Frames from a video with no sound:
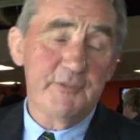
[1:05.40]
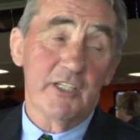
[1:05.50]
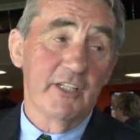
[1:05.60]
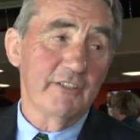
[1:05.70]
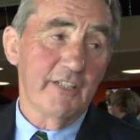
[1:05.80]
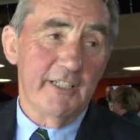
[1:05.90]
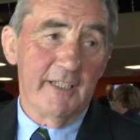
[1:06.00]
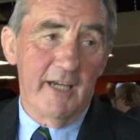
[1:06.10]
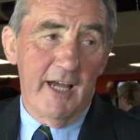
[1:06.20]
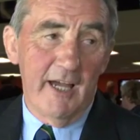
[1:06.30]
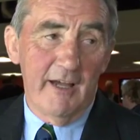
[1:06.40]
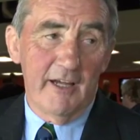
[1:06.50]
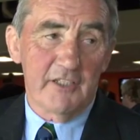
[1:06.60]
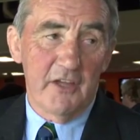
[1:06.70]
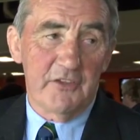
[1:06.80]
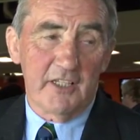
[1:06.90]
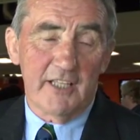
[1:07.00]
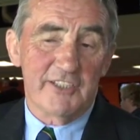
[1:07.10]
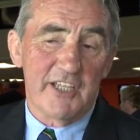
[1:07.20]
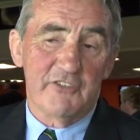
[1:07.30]
Absolutely. I don't think
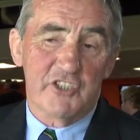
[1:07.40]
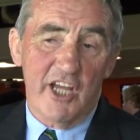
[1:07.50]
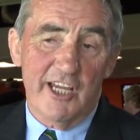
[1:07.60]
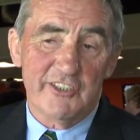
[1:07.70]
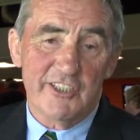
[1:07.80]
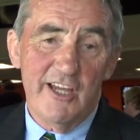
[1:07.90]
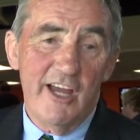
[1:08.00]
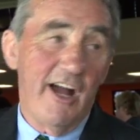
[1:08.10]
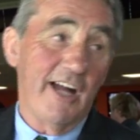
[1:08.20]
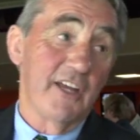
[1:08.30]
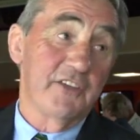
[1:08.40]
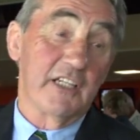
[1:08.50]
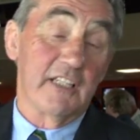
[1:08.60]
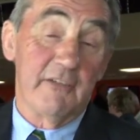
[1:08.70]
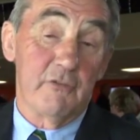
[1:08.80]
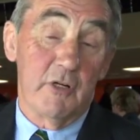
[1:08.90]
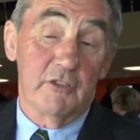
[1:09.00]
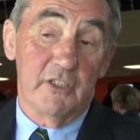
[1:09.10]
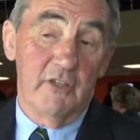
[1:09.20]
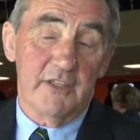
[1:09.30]
that's ever changed. I don't think it ever
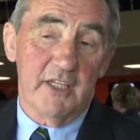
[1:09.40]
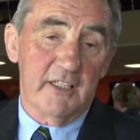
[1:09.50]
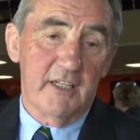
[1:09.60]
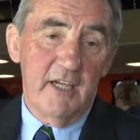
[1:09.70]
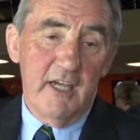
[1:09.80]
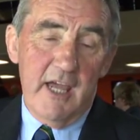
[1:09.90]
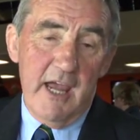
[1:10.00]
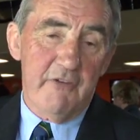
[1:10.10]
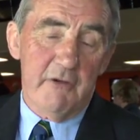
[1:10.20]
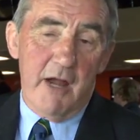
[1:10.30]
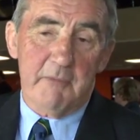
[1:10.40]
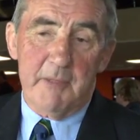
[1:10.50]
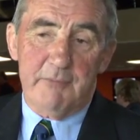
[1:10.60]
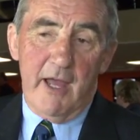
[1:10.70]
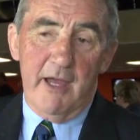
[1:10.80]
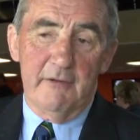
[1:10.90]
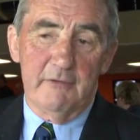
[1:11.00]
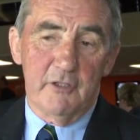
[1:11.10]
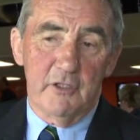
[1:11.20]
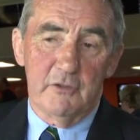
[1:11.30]
will do. I think every rugby player
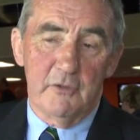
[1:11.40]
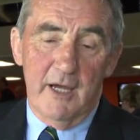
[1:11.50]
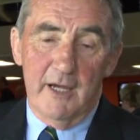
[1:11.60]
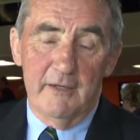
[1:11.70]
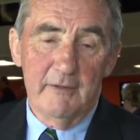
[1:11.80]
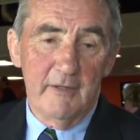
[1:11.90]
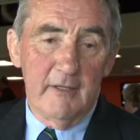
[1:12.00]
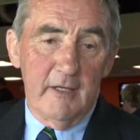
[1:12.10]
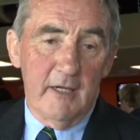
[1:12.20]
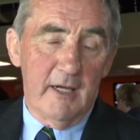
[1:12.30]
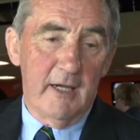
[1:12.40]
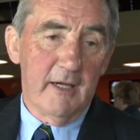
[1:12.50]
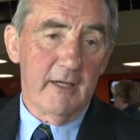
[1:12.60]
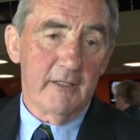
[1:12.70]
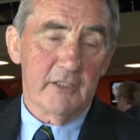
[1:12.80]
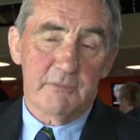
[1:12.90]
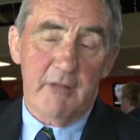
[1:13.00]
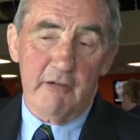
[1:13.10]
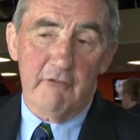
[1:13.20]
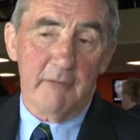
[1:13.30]
who is
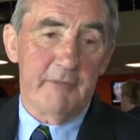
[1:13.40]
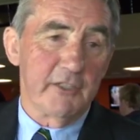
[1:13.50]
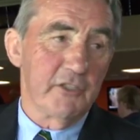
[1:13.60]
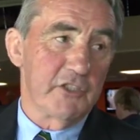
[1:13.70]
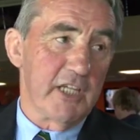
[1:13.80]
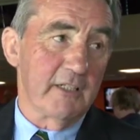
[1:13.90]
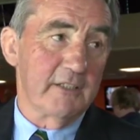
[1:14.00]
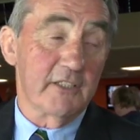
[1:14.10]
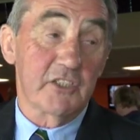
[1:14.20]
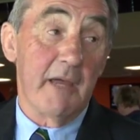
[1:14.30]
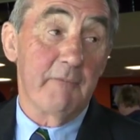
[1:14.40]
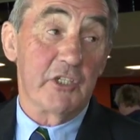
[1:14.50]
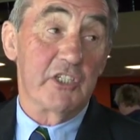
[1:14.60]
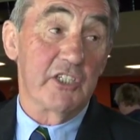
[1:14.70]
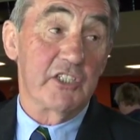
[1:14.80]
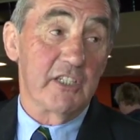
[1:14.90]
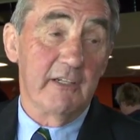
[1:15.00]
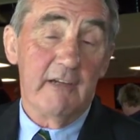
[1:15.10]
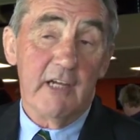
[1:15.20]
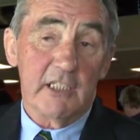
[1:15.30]
playing rugby in New Zealand, his ambition is
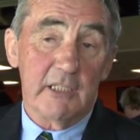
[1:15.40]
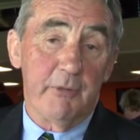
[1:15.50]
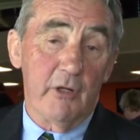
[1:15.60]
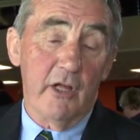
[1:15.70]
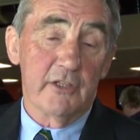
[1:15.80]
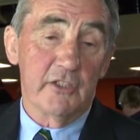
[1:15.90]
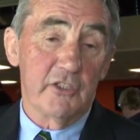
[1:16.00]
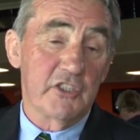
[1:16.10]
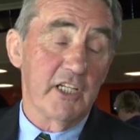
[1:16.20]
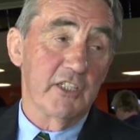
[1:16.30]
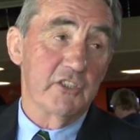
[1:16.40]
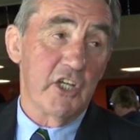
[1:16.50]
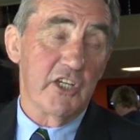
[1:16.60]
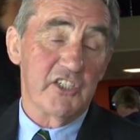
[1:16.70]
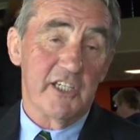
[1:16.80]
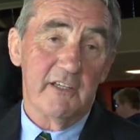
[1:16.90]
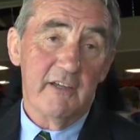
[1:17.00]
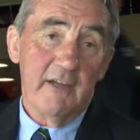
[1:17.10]
to pull on the New Zealand jersey.